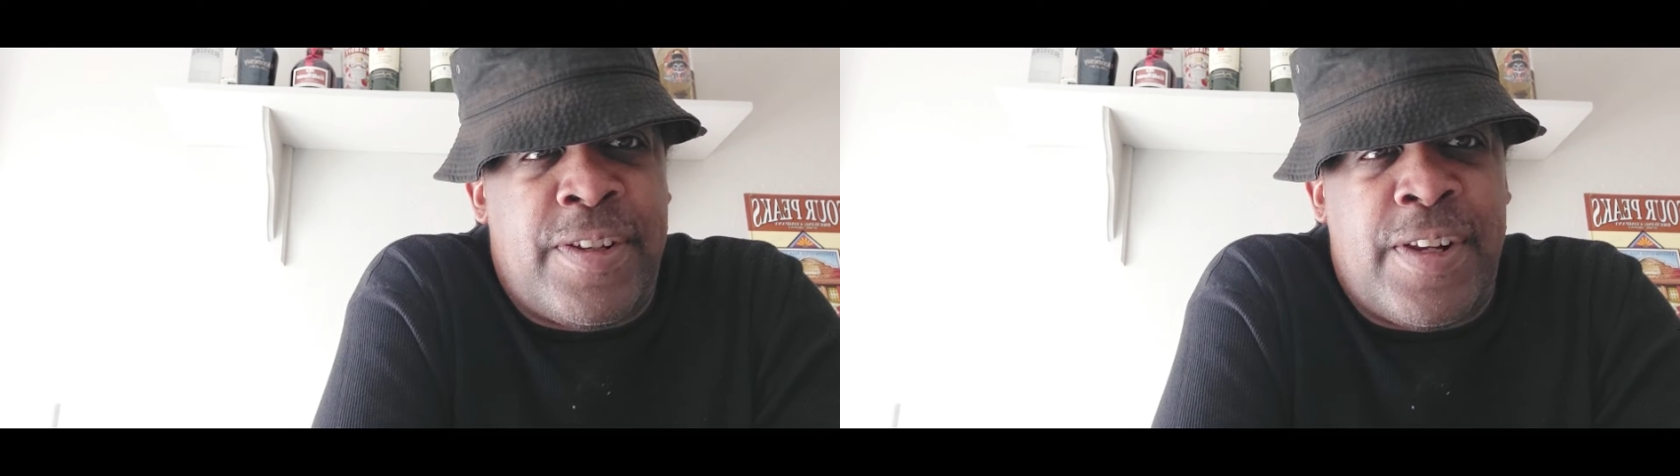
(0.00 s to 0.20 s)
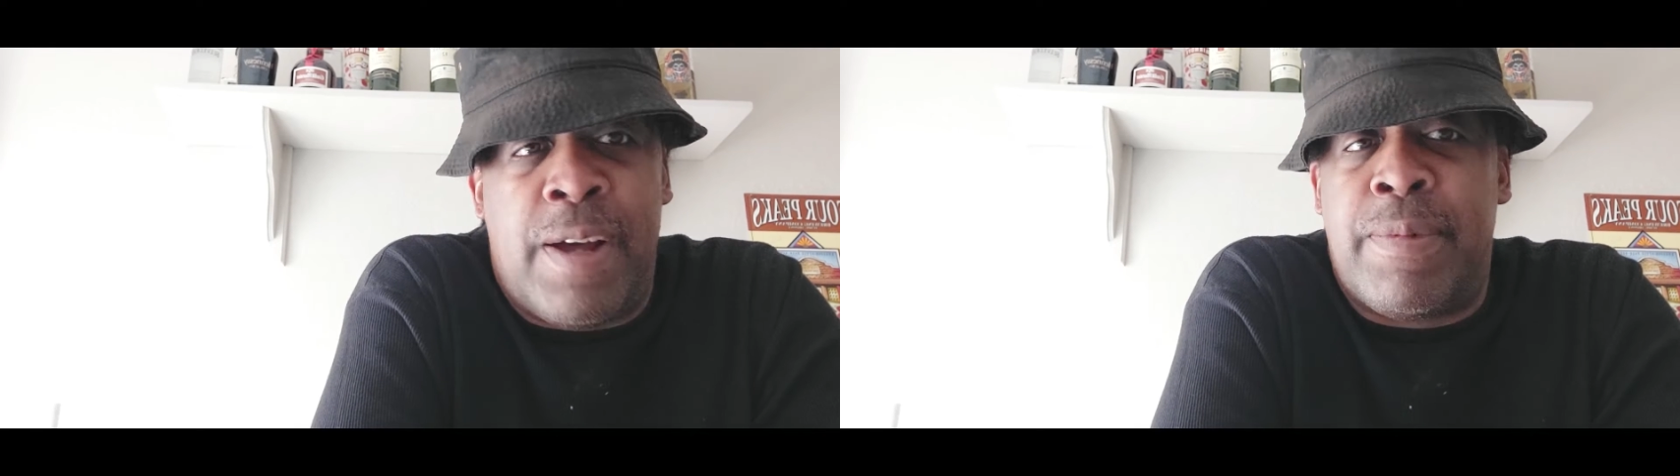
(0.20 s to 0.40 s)

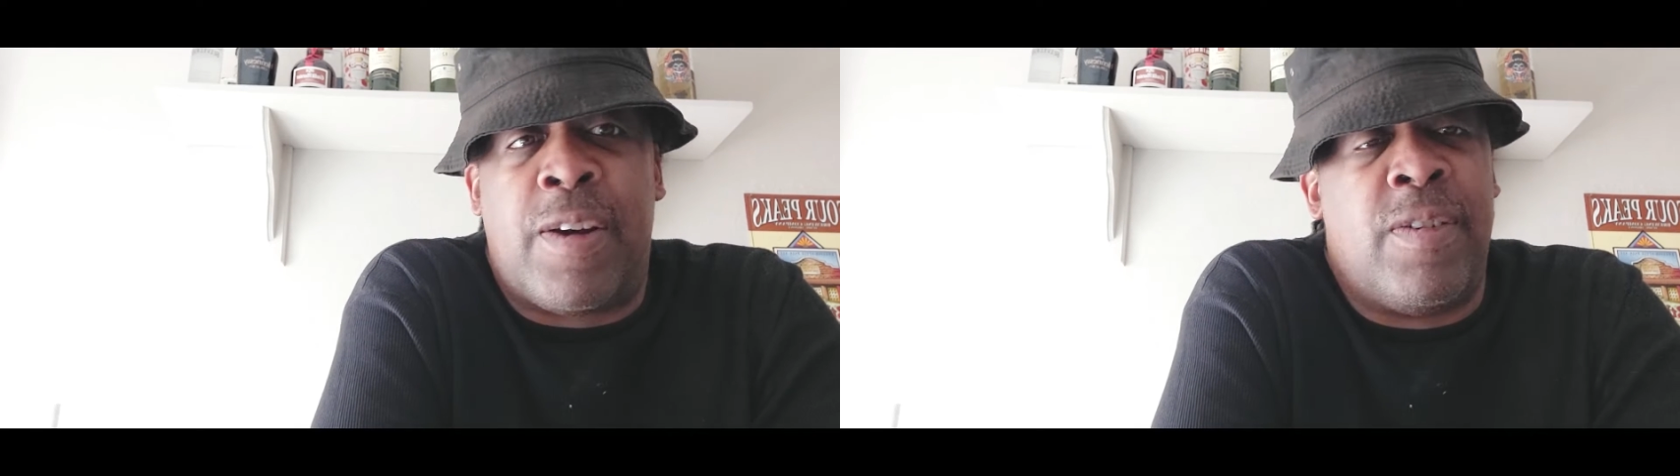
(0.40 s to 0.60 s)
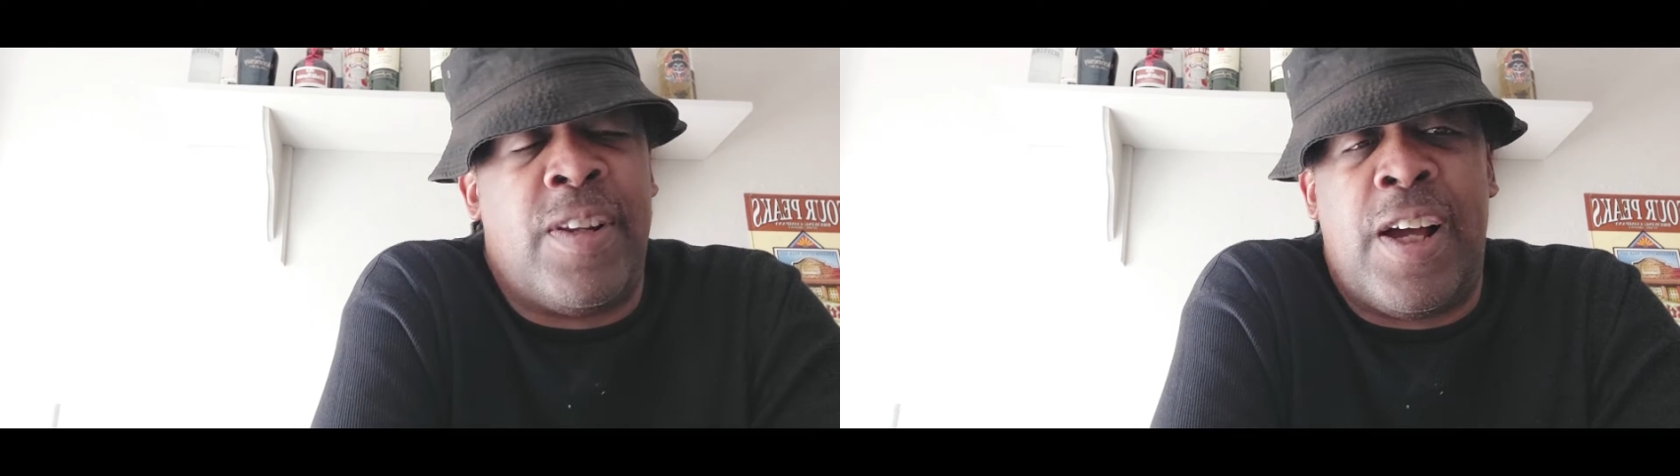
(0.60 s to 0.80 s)
Now, I'm
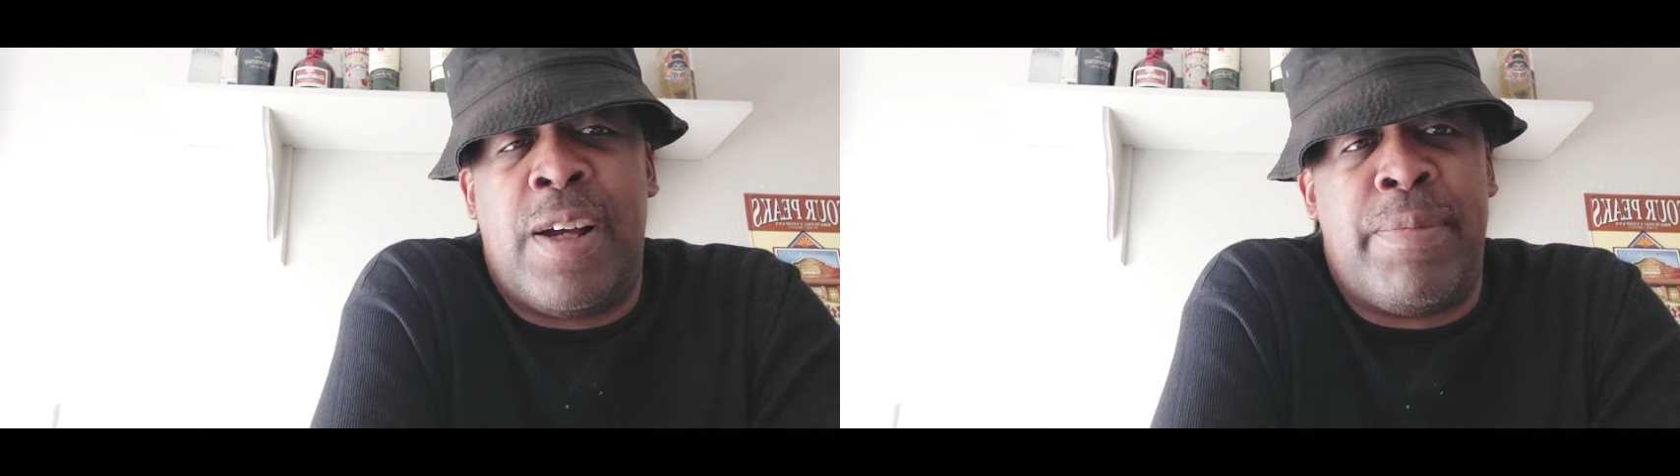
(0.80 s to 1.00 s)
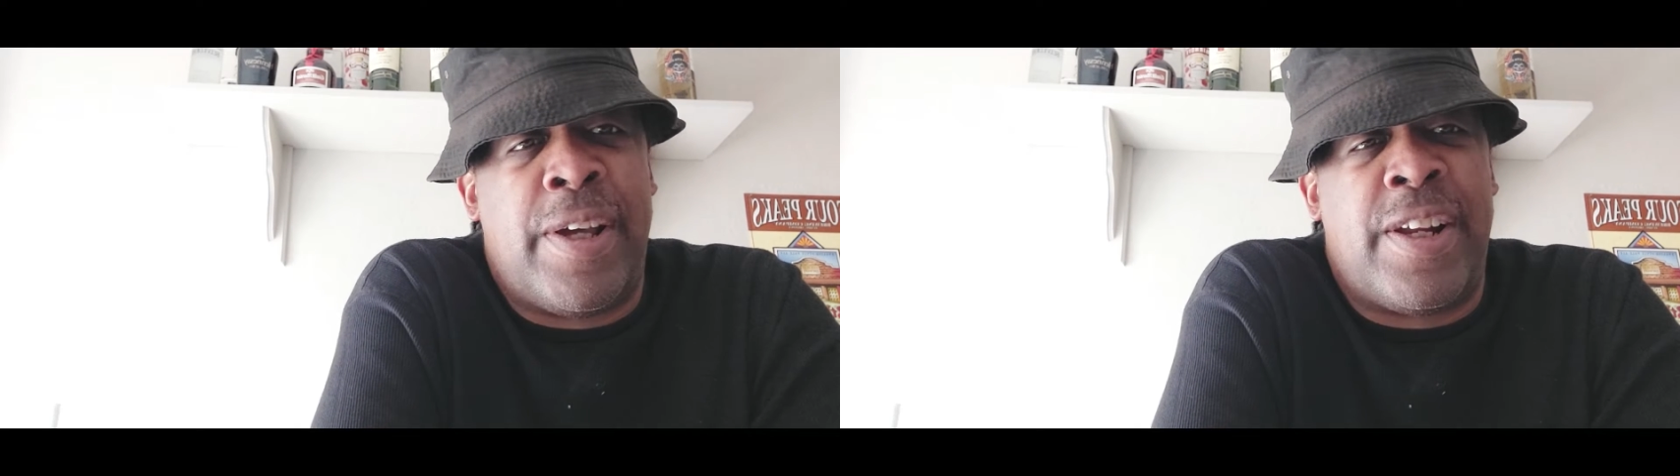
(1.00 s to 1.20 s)
not going to
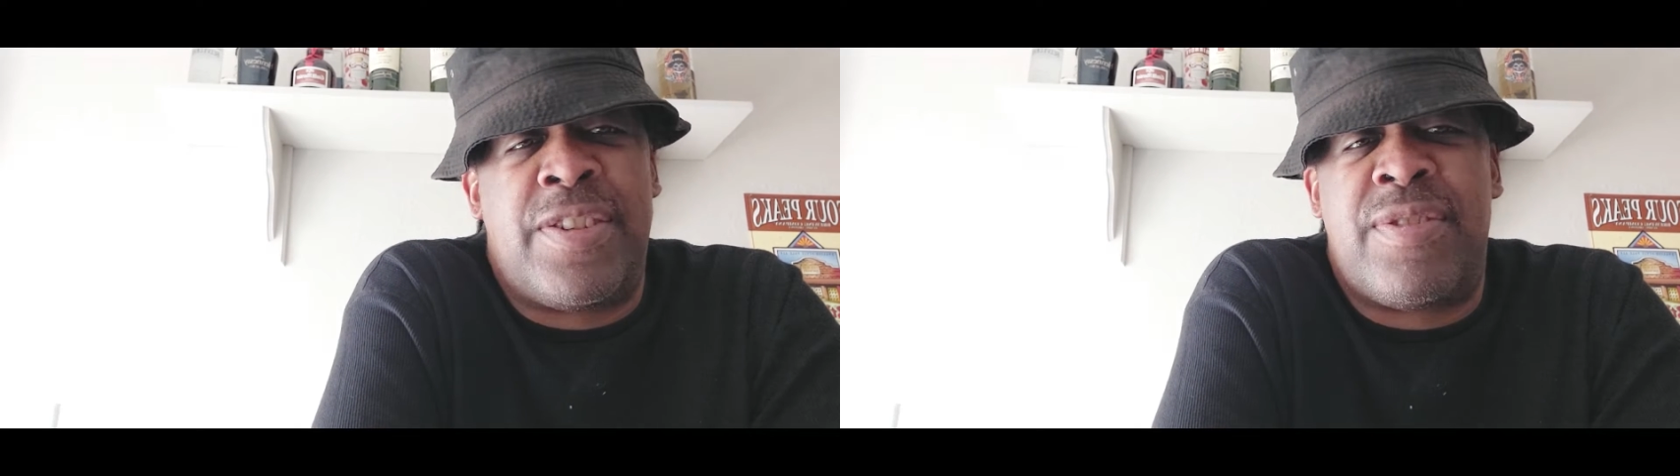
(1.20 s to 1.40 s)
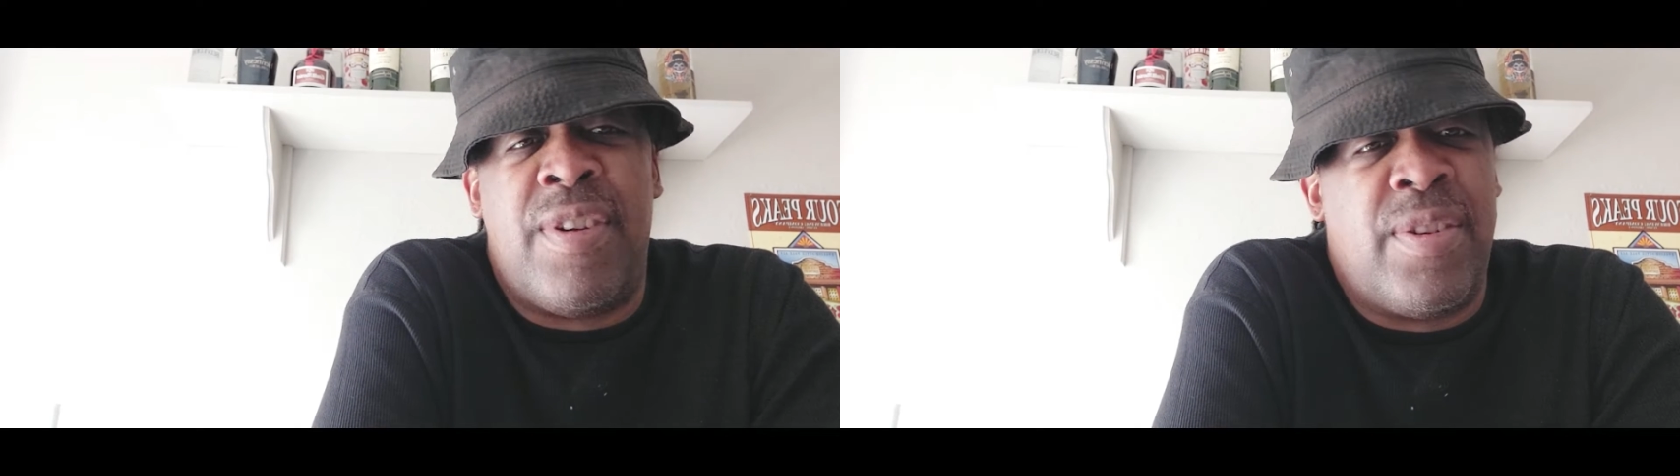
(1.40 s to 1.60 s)
lie, man. I
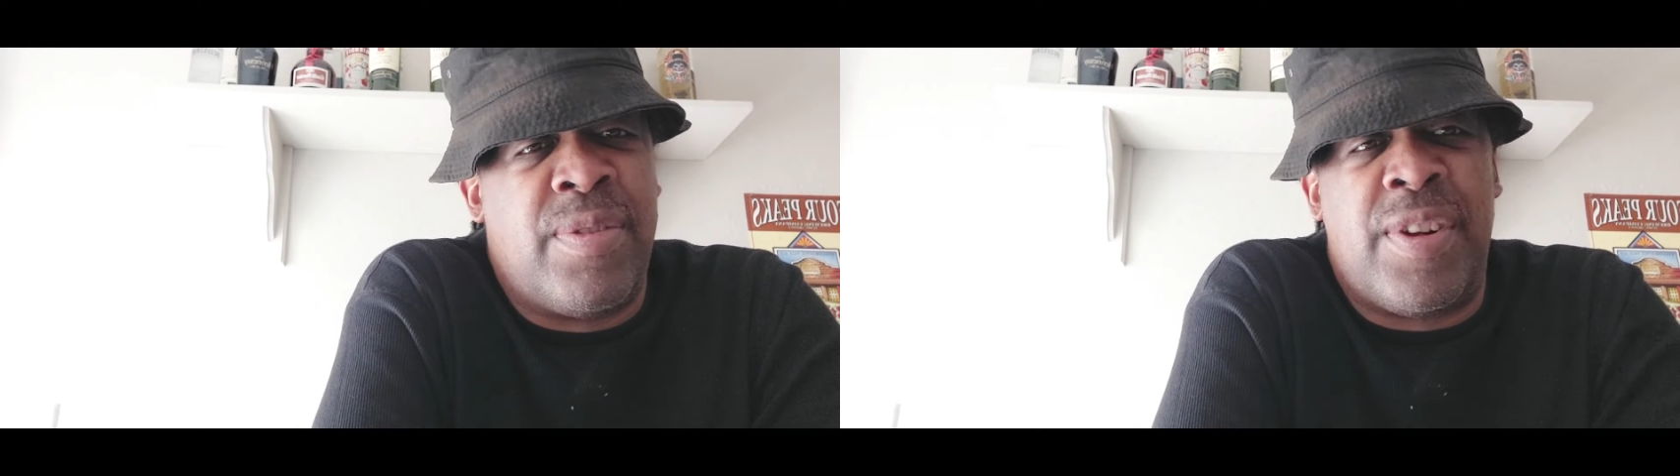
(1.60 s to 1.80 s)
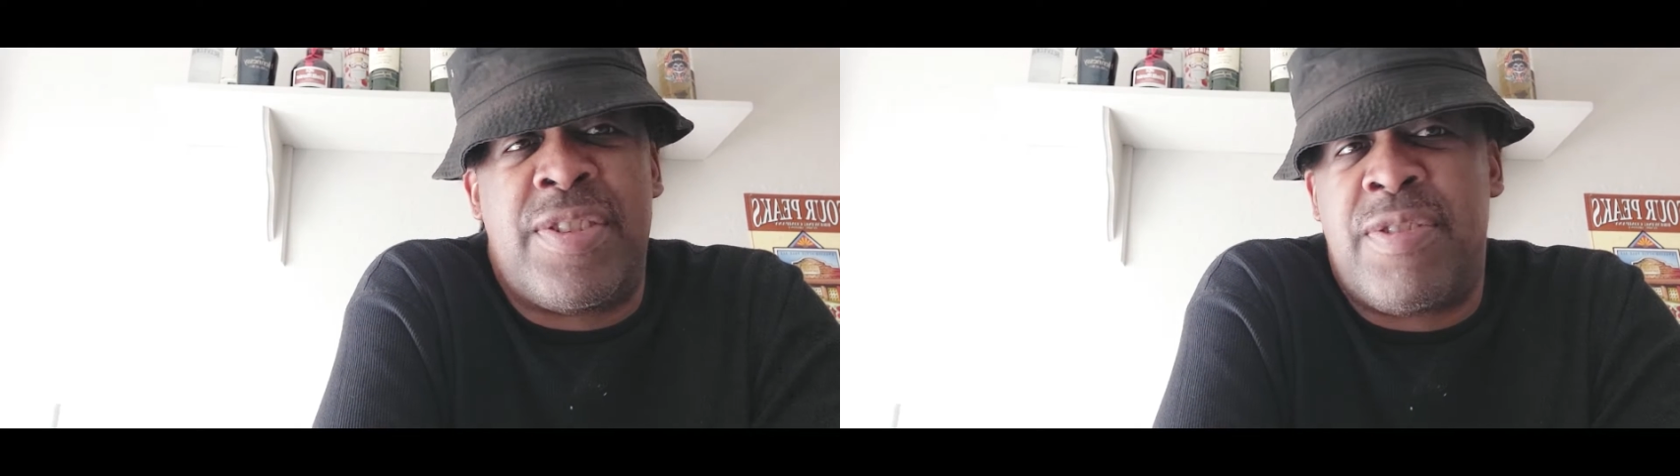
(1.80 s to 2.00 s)

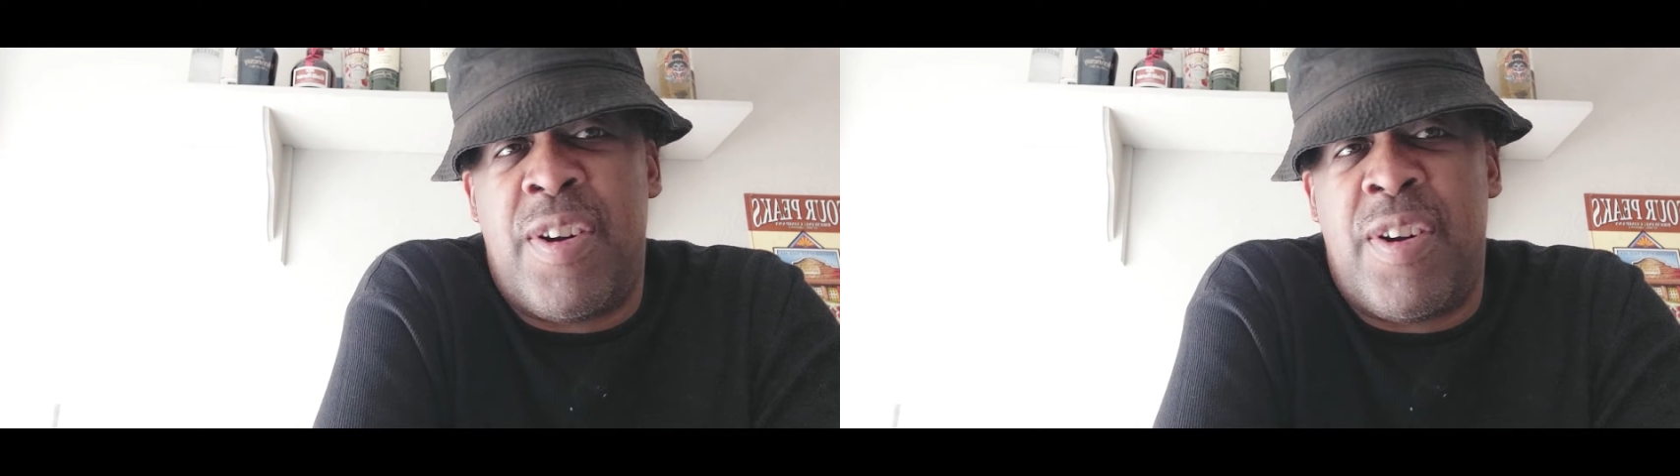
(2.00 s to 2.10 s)
struggled with